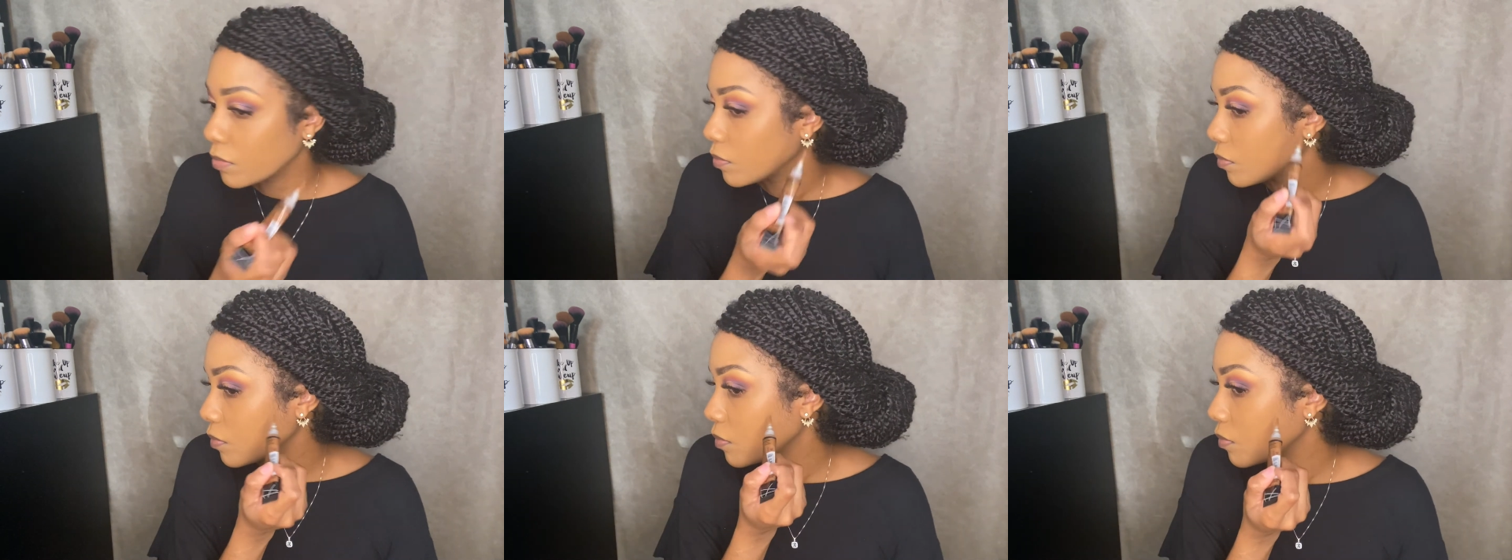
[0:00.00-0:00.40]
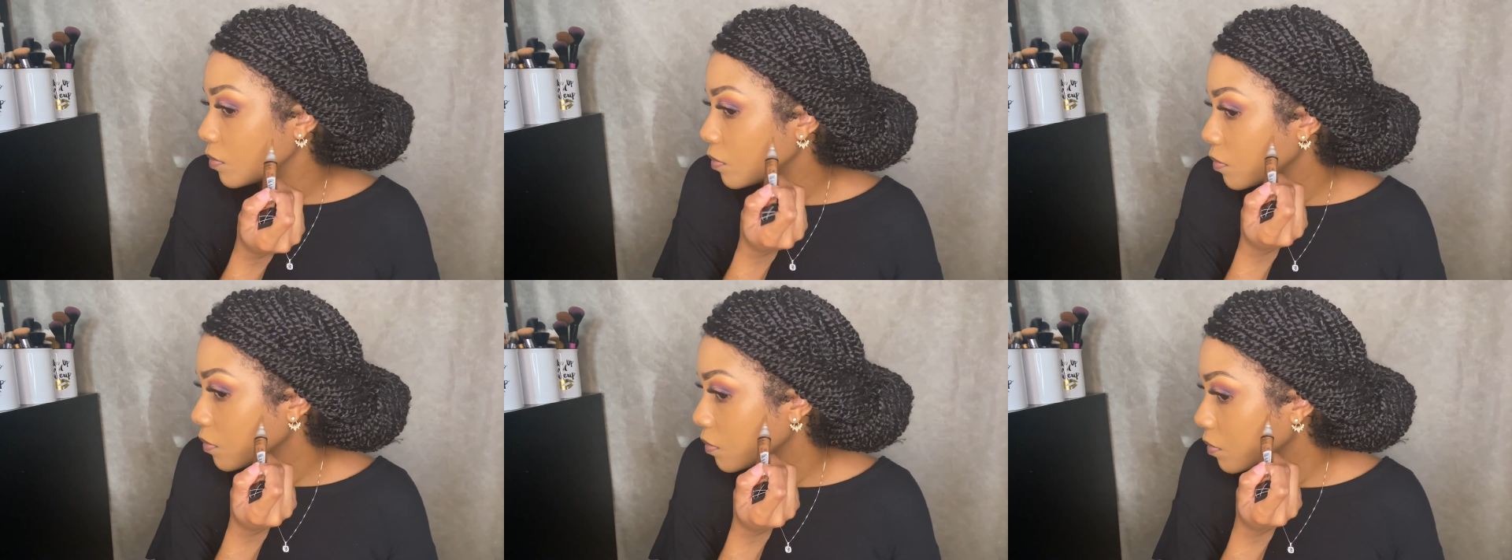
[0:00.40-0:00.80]
in
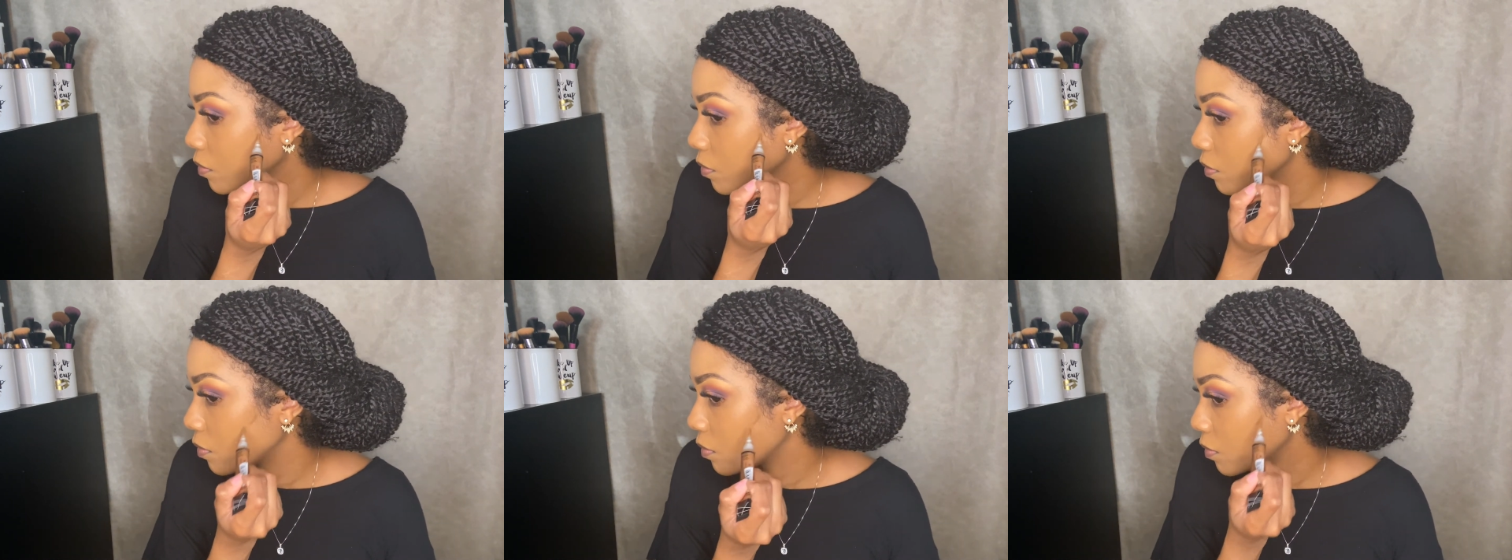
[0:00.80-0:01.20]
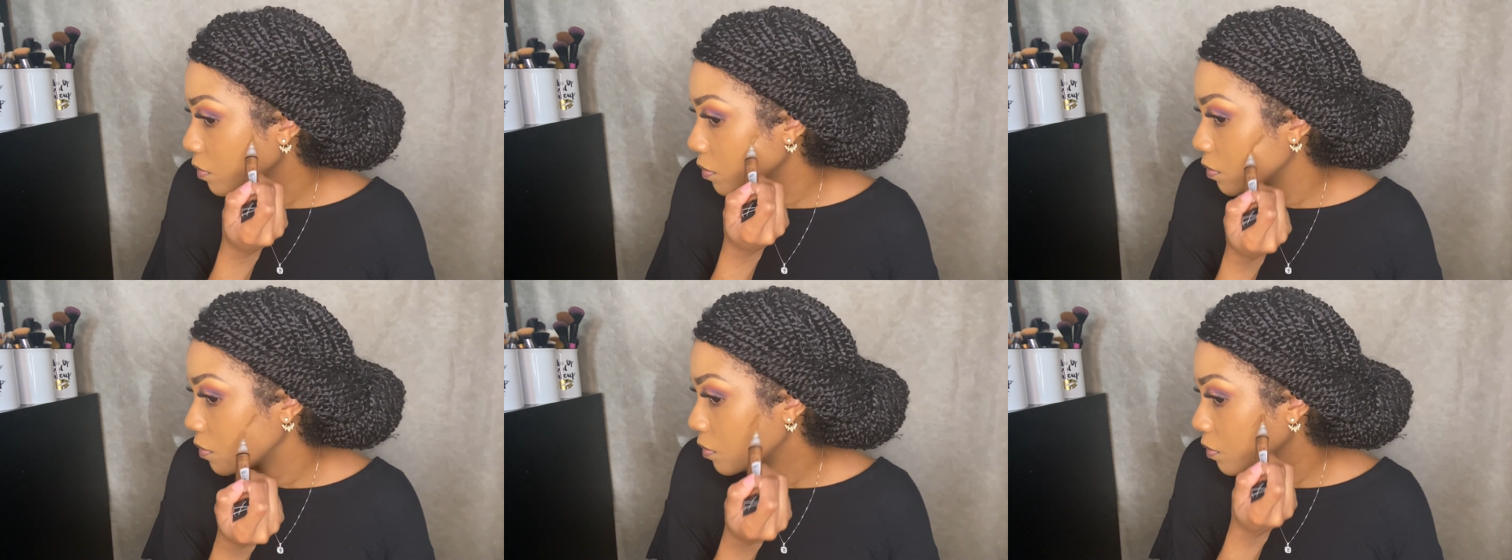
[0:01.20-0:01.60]
the shade
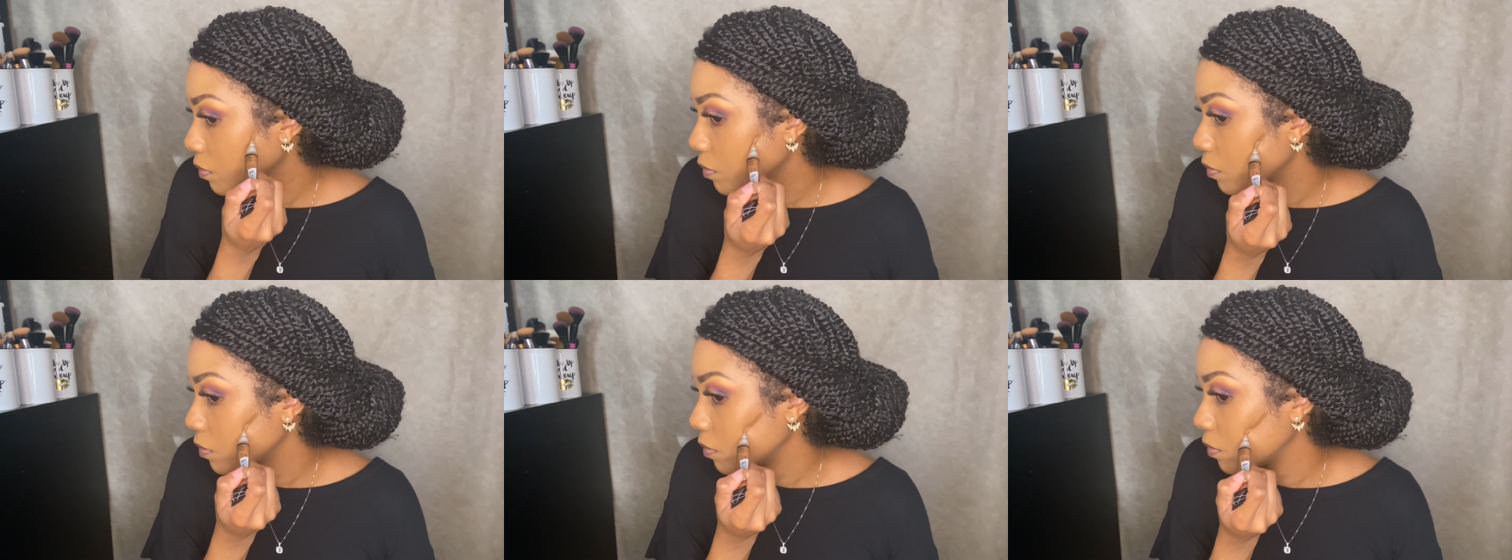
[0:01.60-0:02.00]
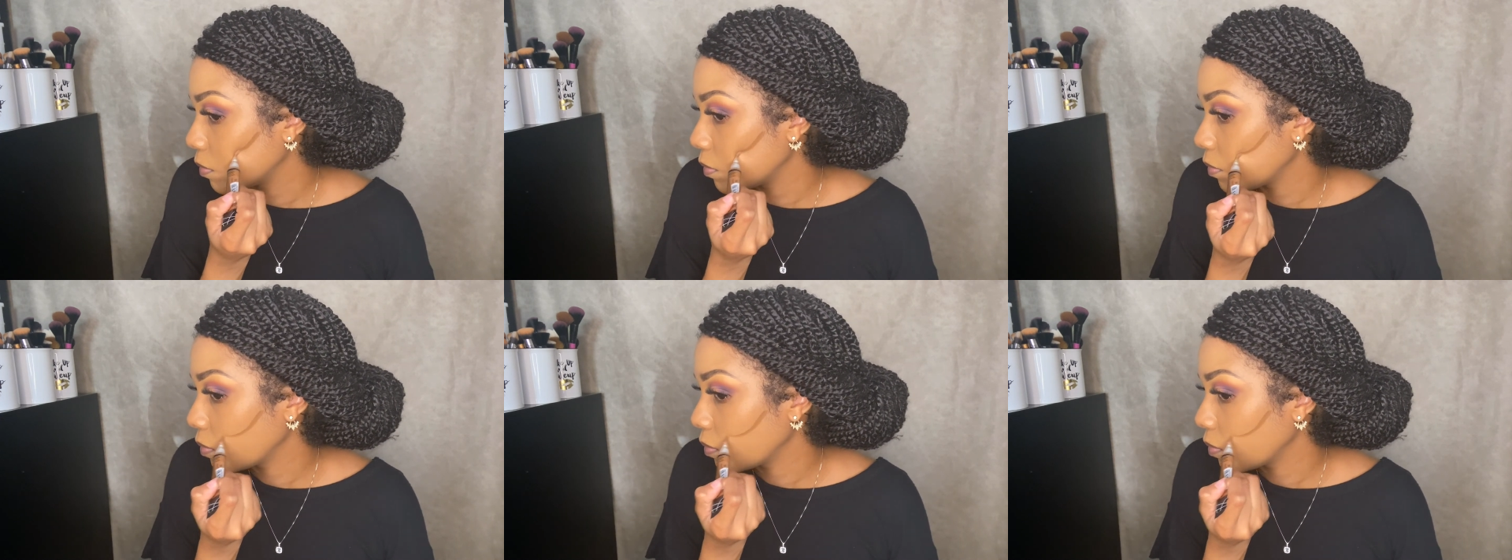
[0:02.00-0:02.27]
Espresso